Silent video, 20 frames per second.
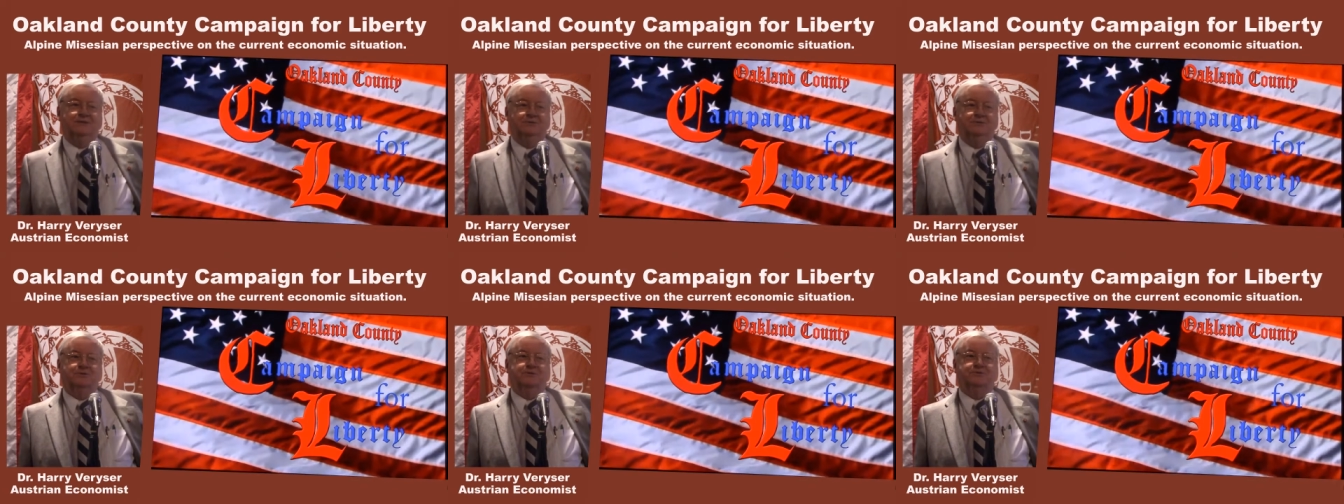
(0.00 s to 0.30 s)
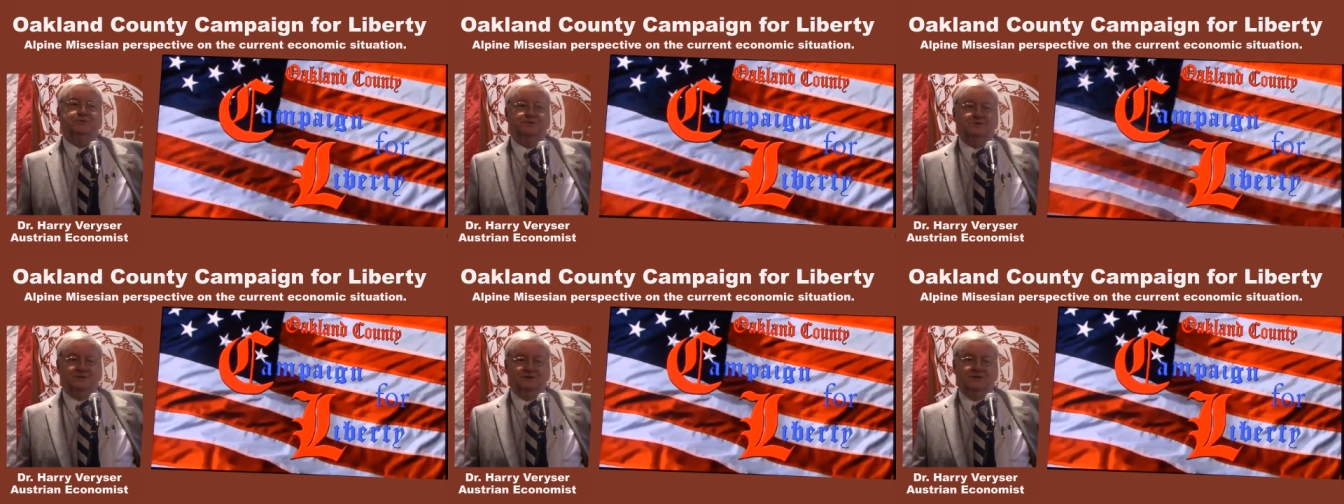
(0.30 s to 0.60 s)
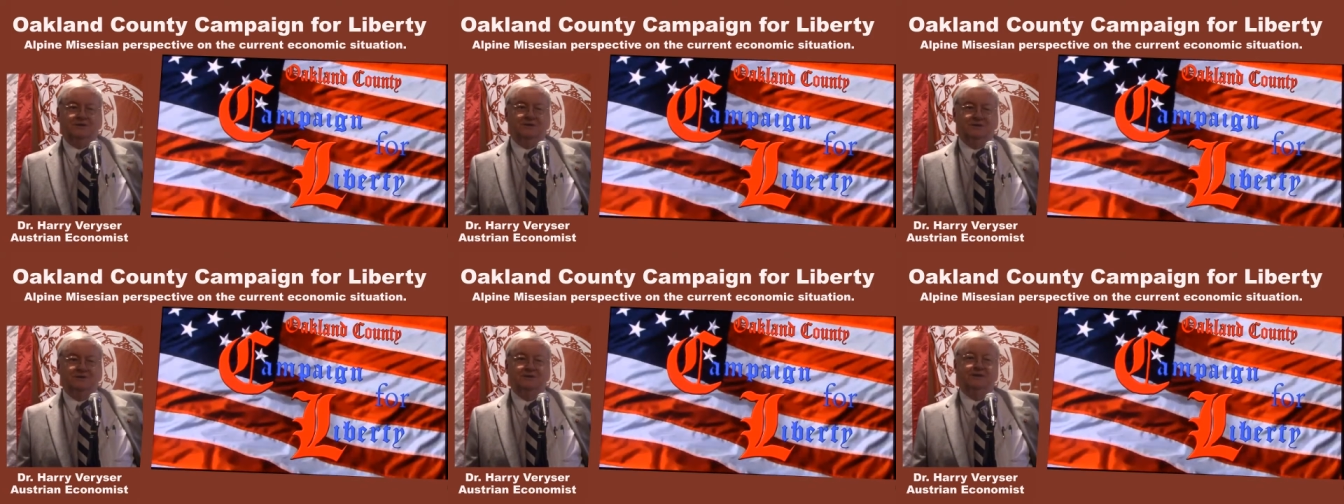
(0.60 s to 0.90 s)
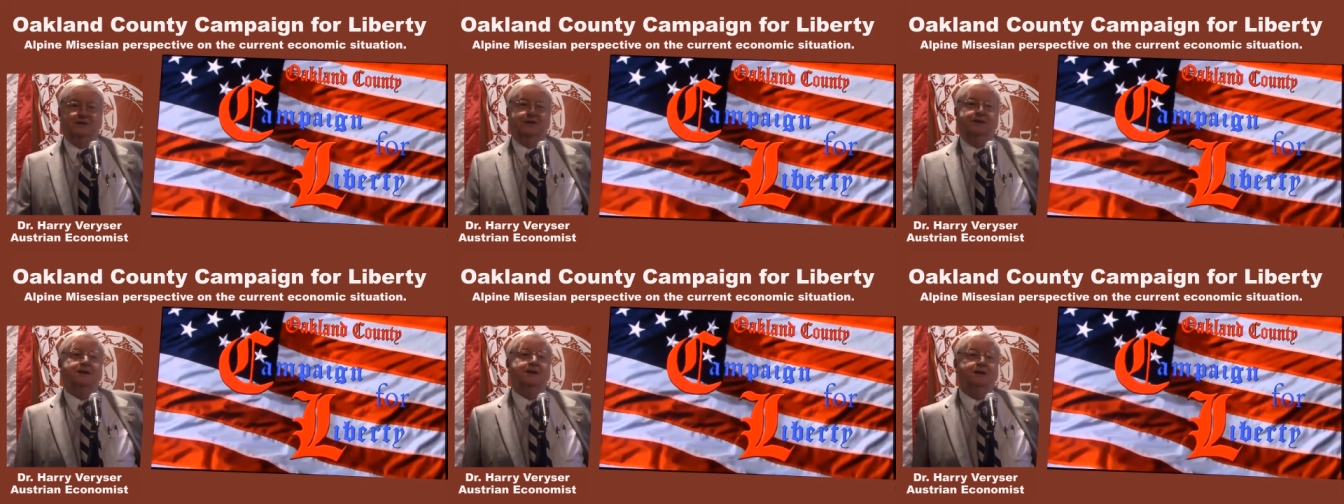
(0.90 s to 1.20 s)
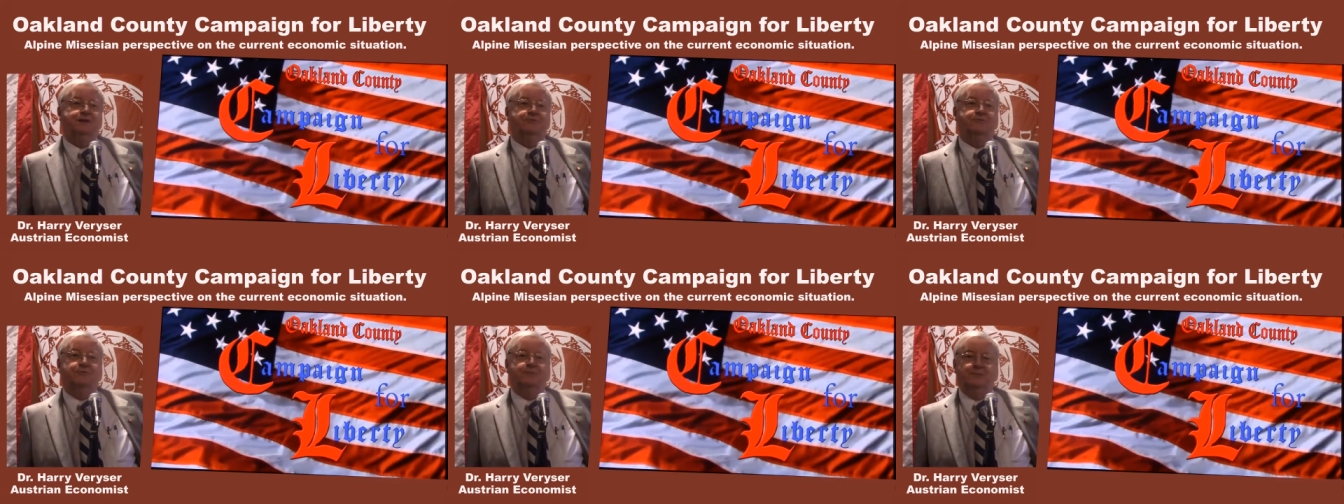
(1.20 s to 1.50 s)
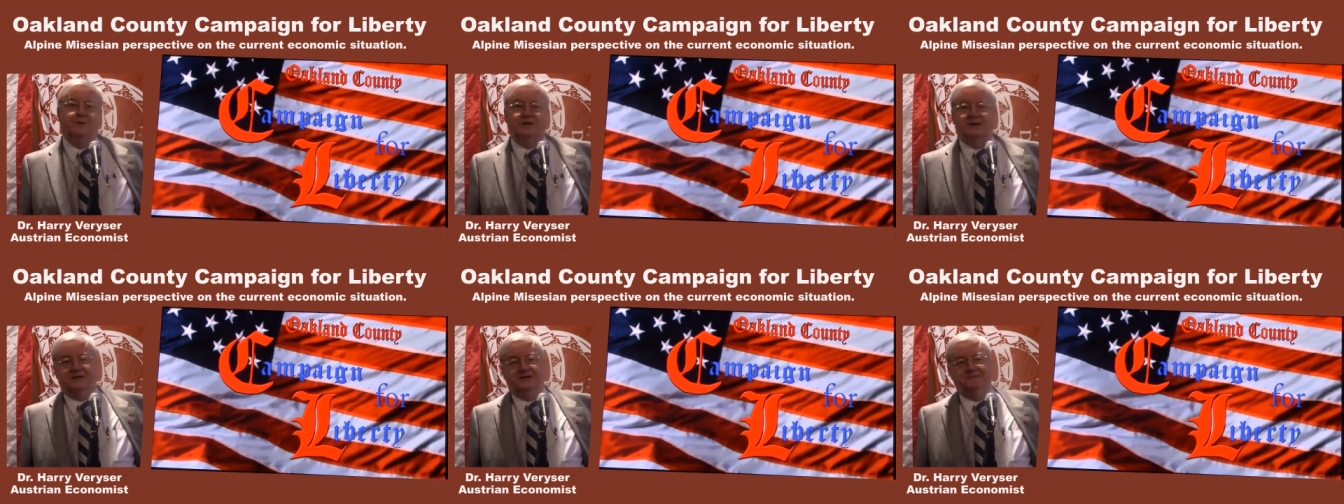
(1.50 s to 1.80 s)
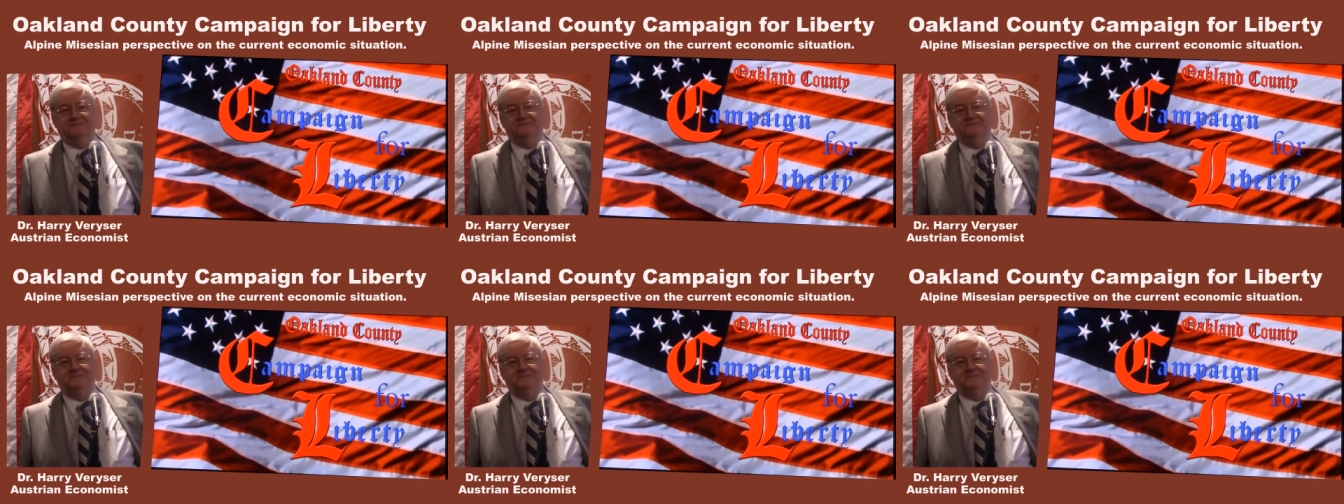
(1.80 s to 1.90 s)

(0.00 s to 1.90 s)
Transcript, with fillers: which is in uh, Crimea.